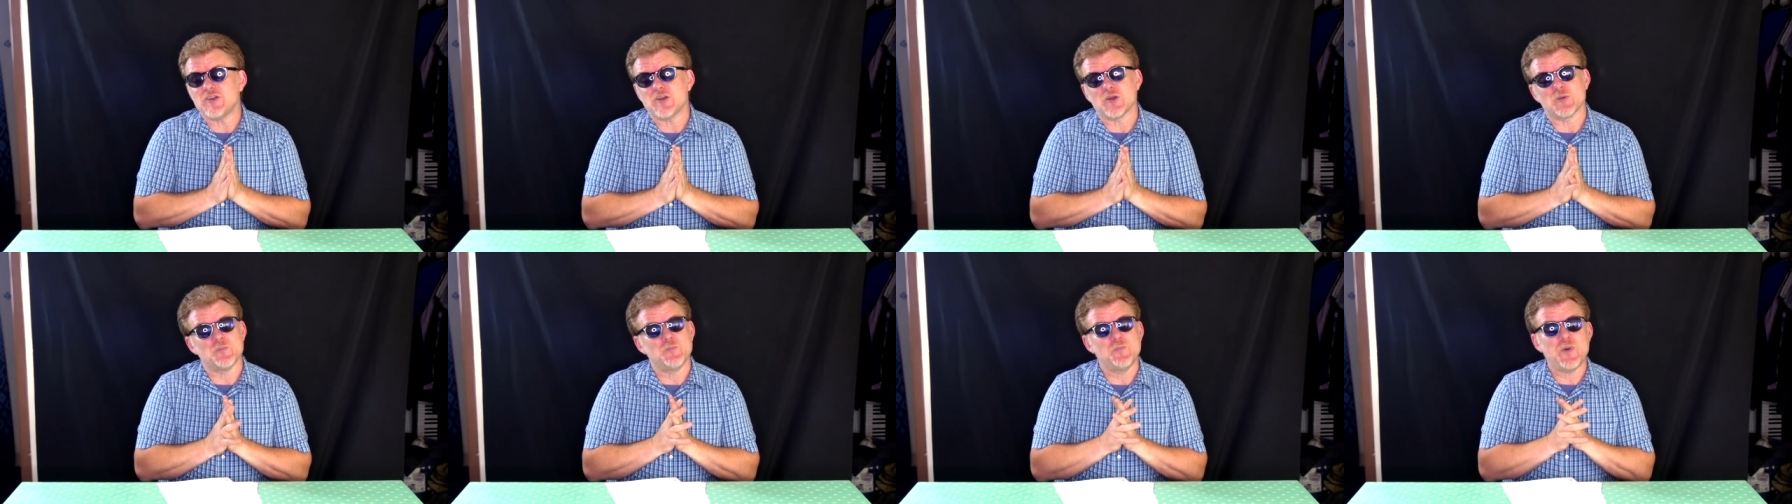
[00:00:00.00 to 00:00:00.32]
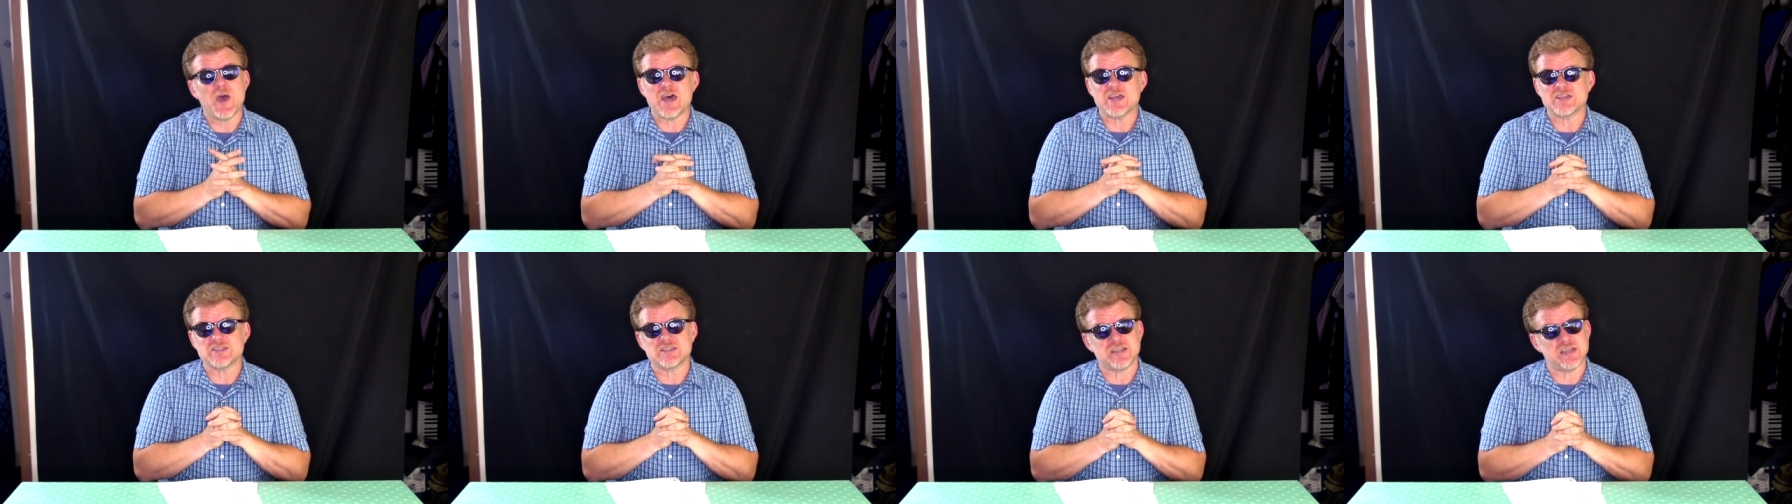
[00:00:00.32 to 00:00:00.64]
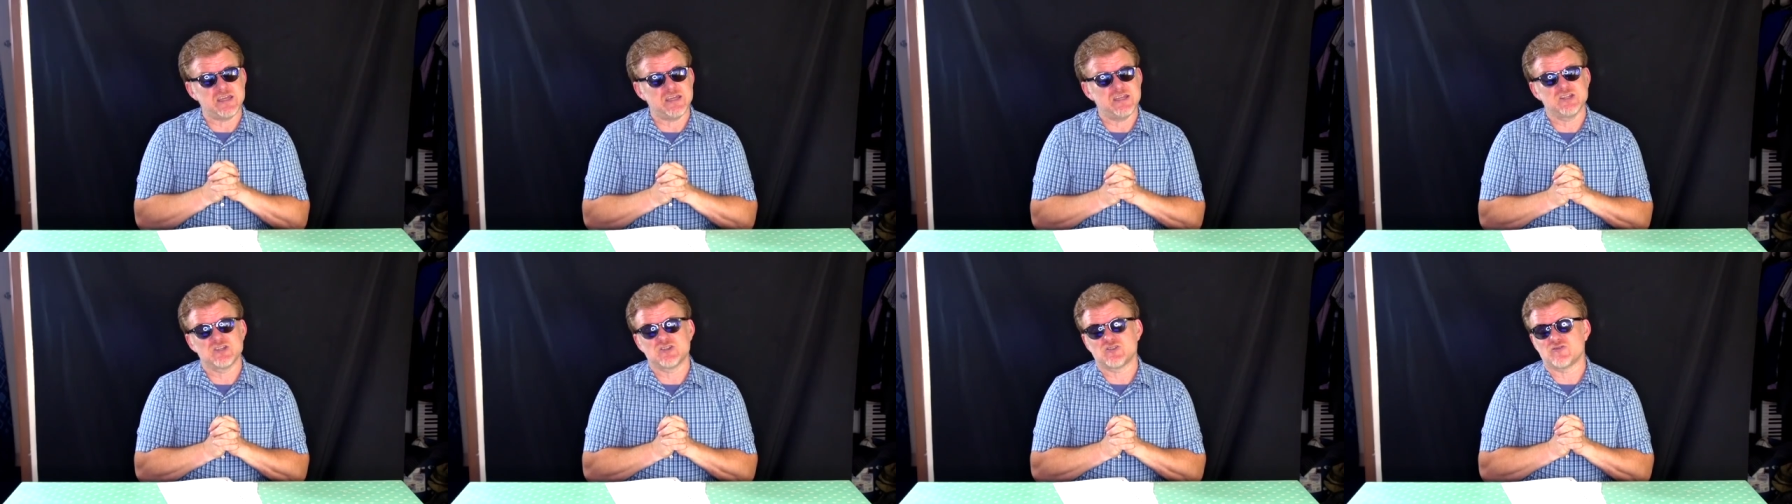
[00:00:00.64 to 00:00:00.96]
your best
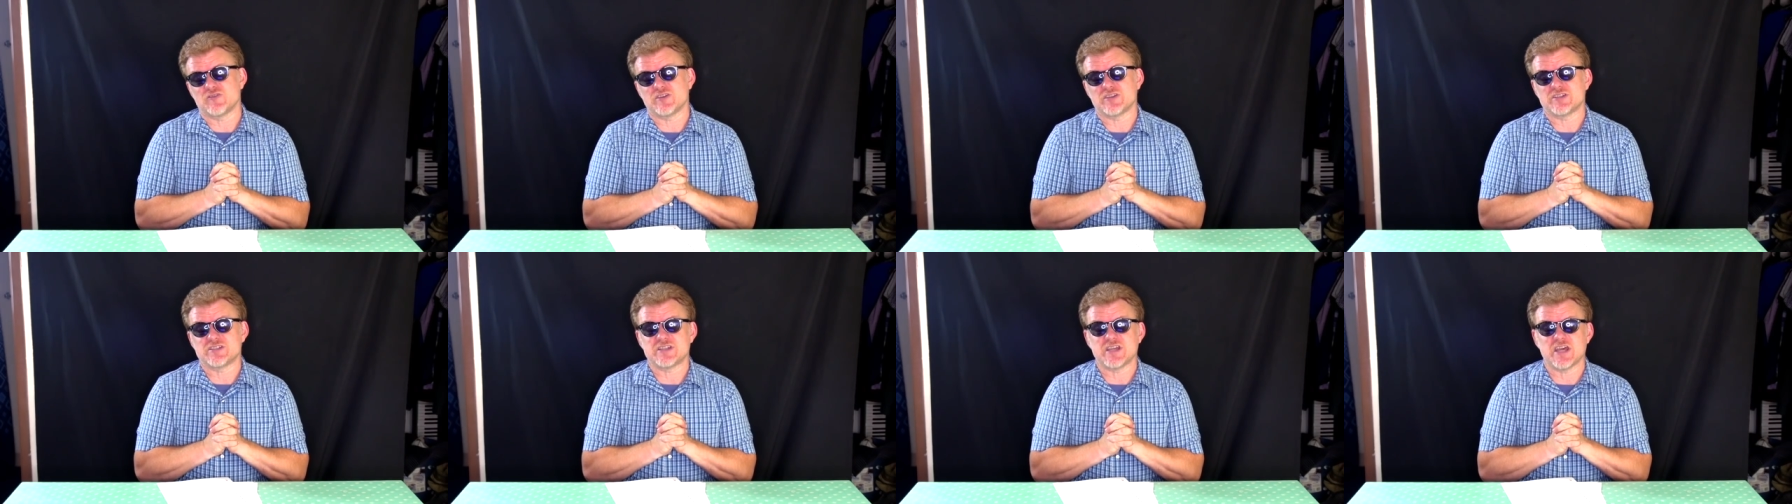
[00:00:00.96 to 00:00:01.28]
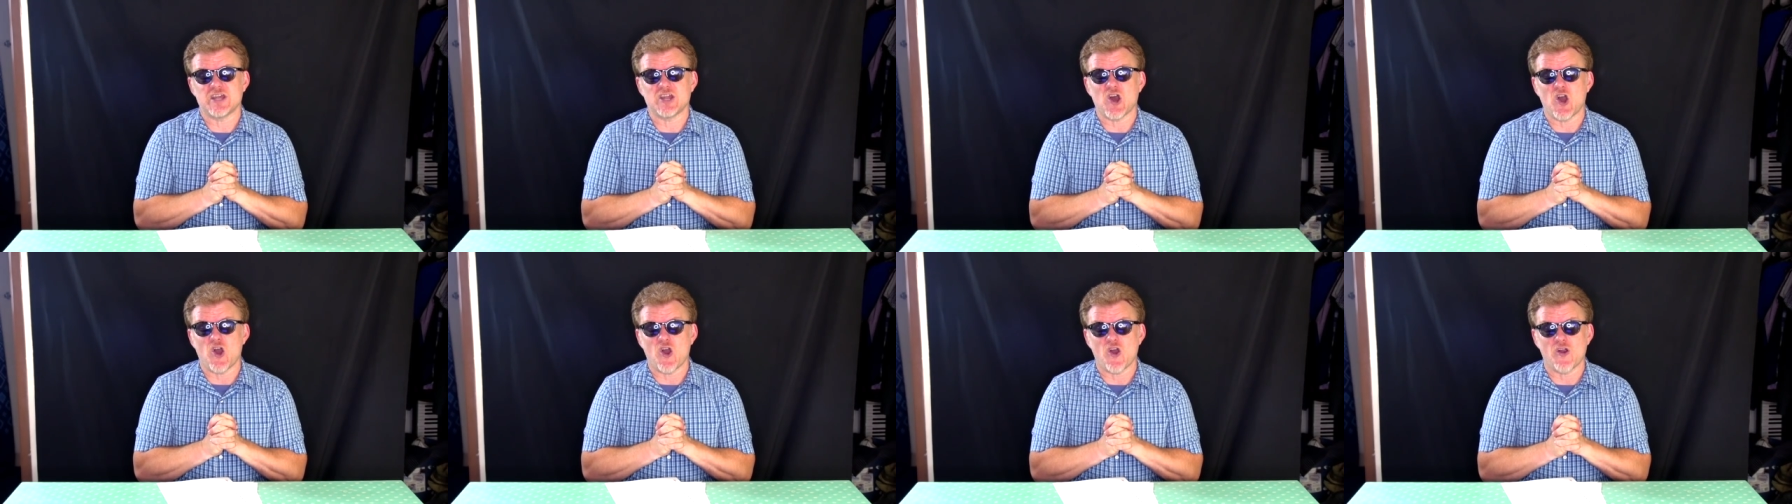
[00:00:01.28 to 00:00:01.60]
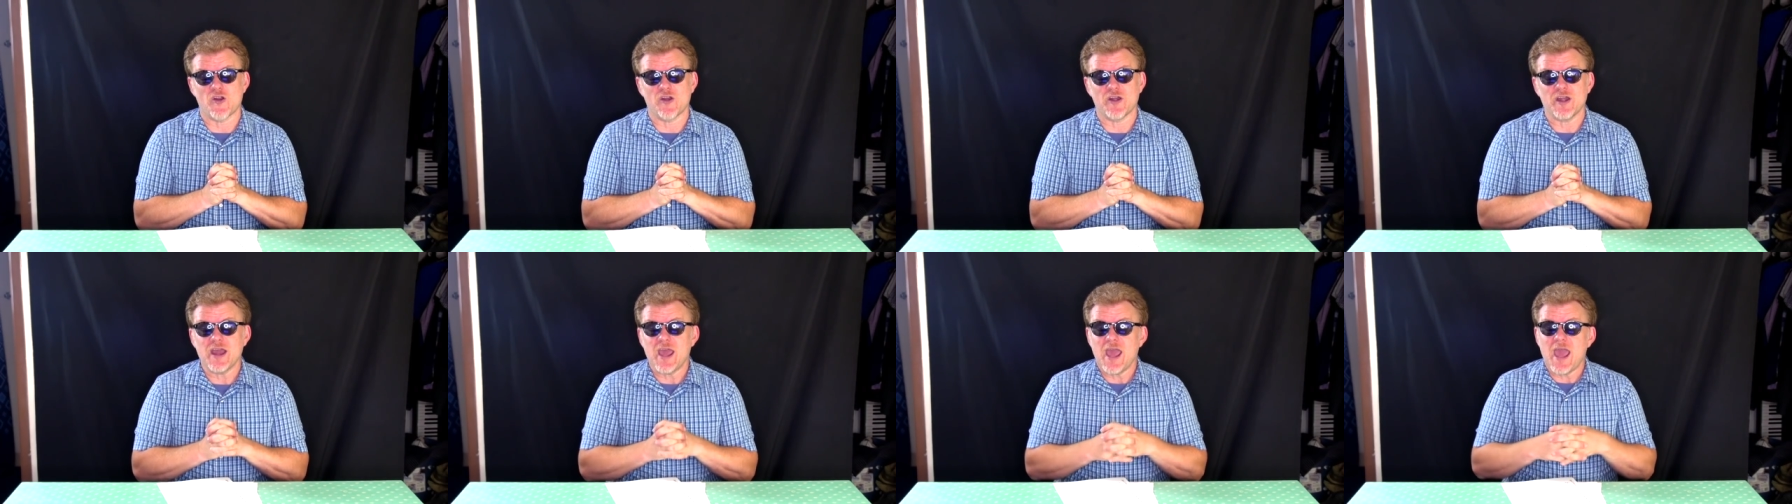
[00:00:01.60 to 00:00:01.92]
interests at
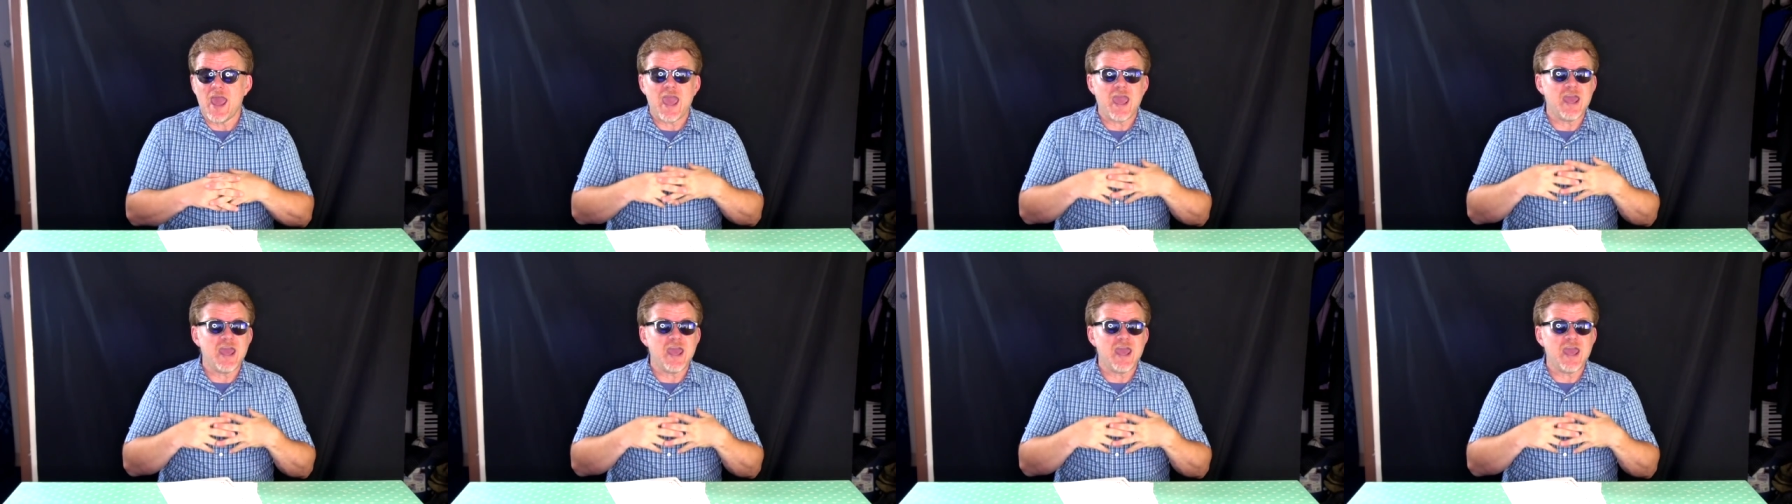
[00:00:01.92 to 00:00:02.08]
heart